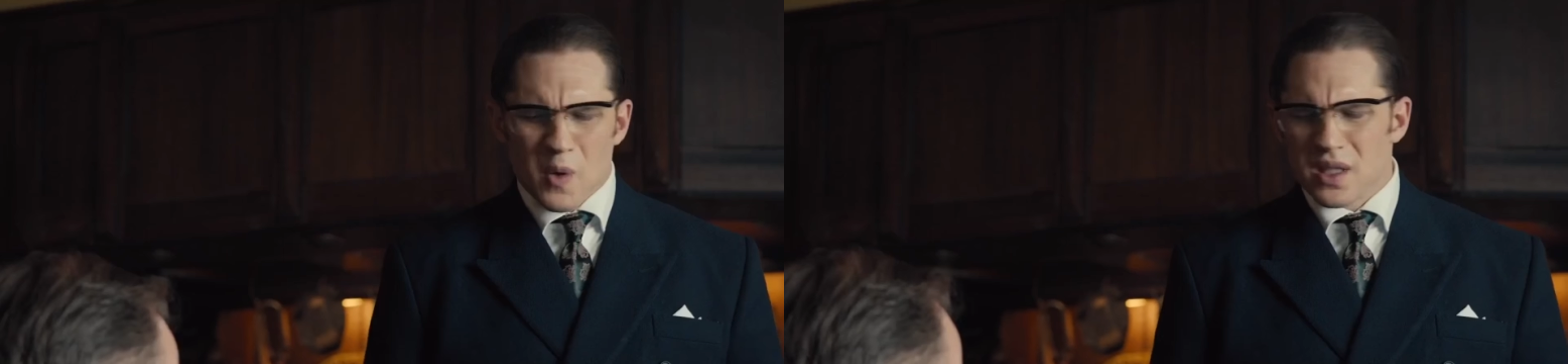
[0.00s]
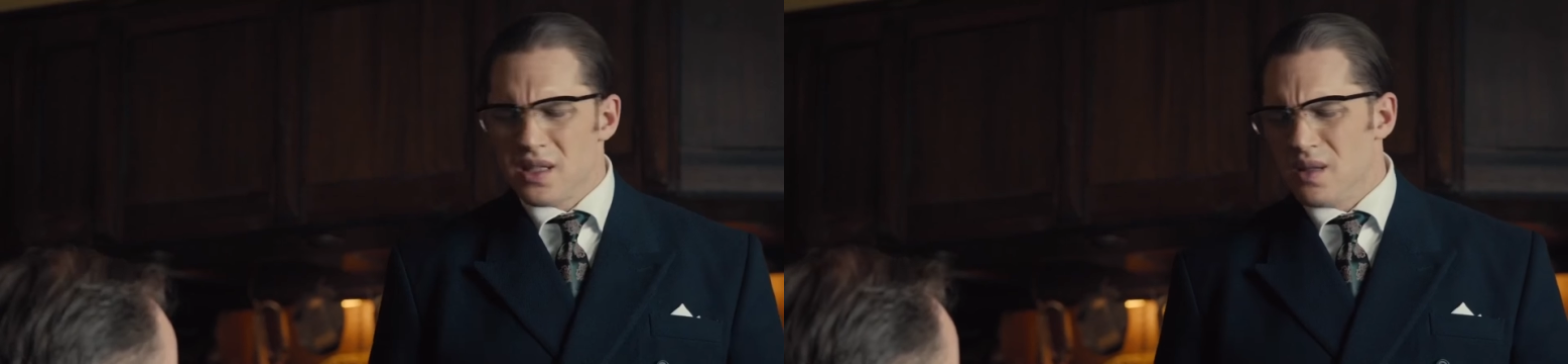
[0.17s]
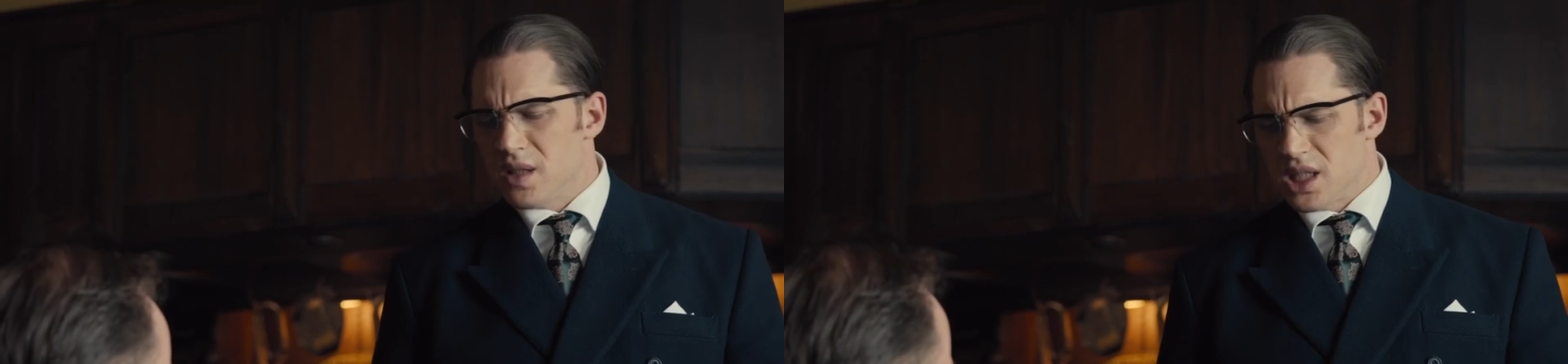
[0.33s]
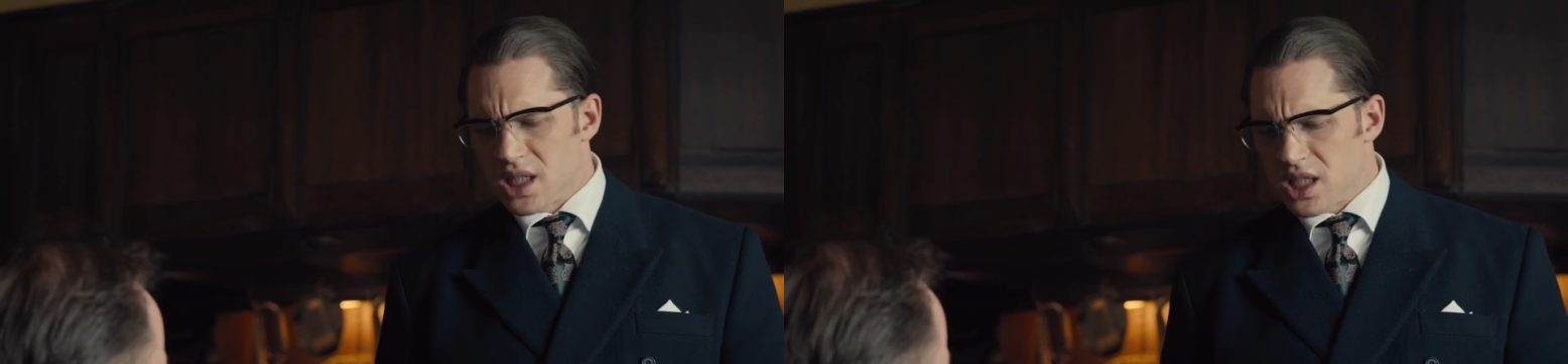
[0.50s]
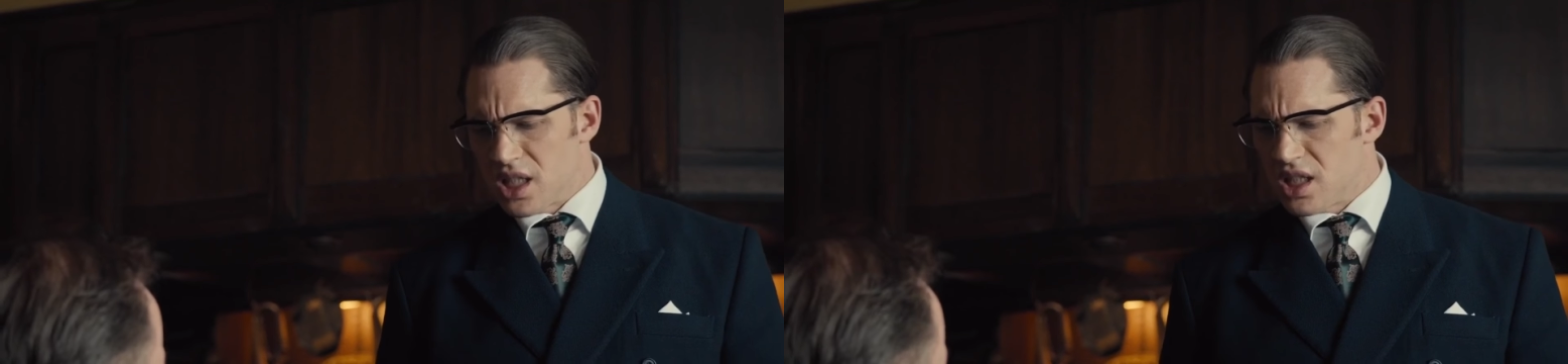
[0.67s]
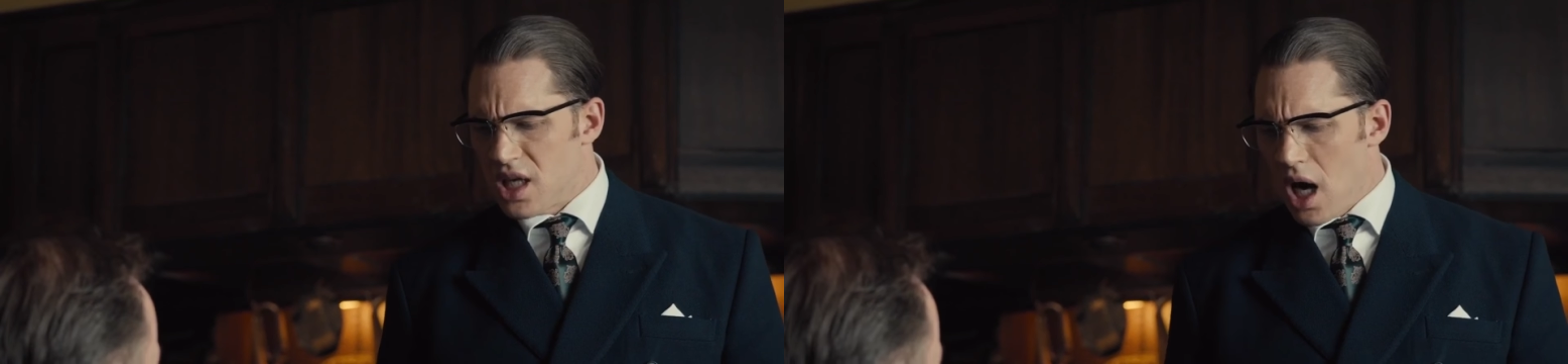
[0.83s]
was not just
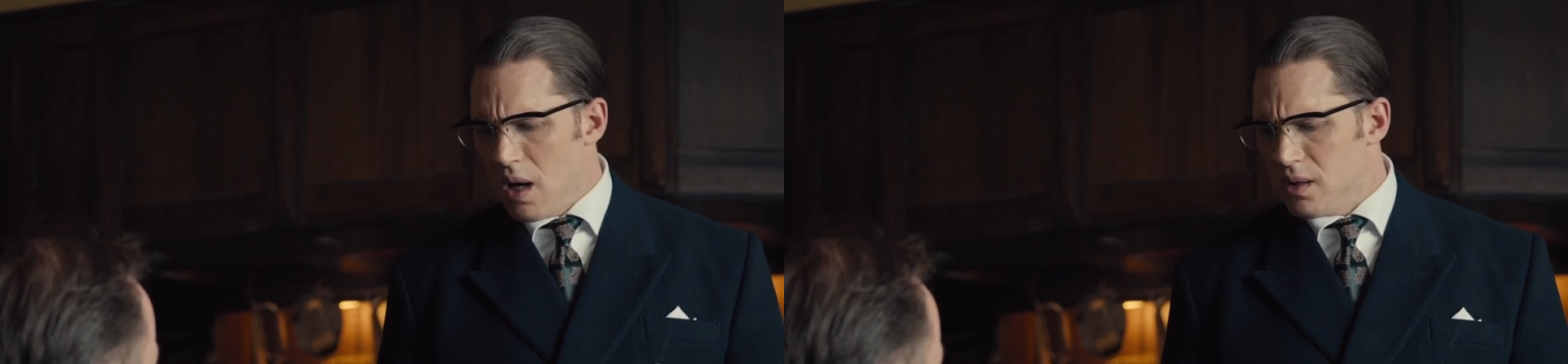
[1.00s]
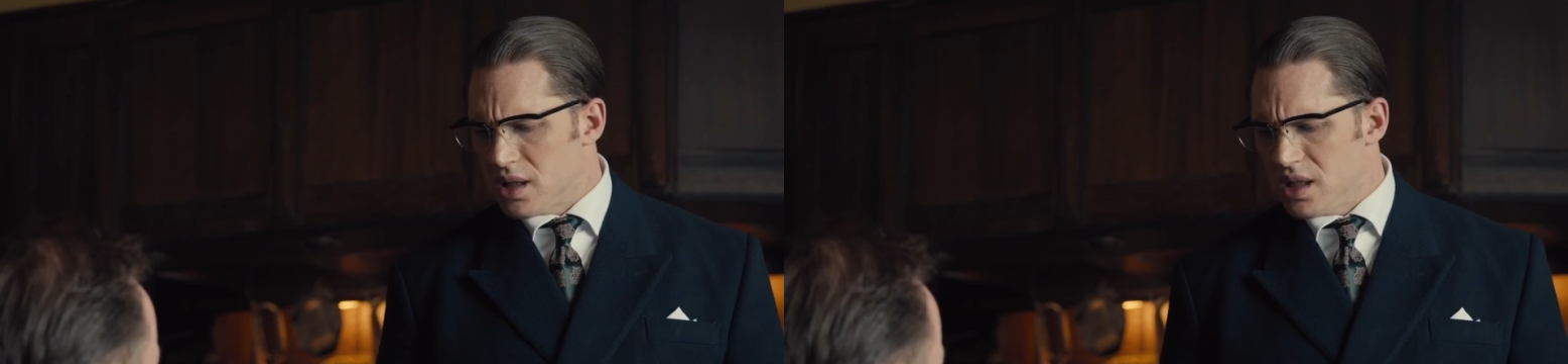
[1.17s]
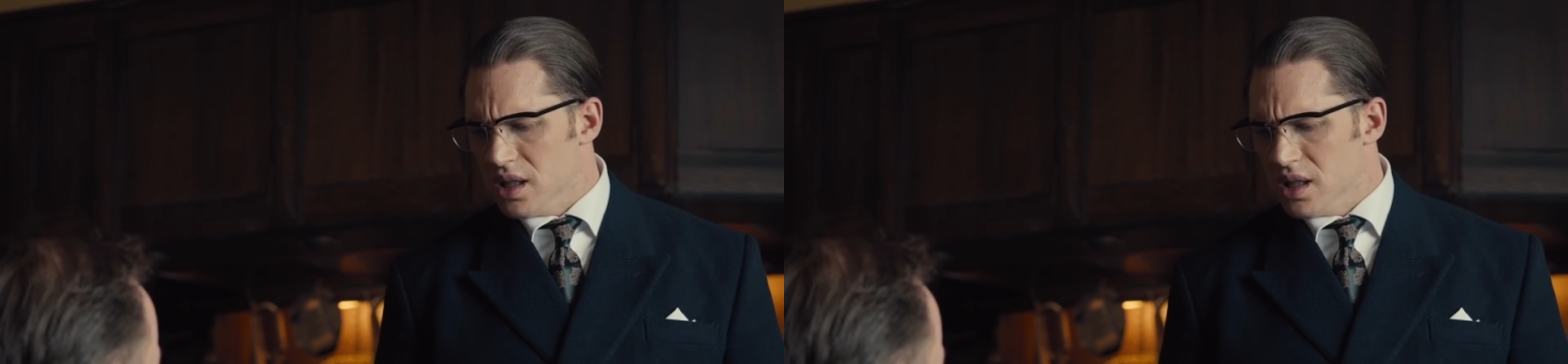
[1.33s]
to go to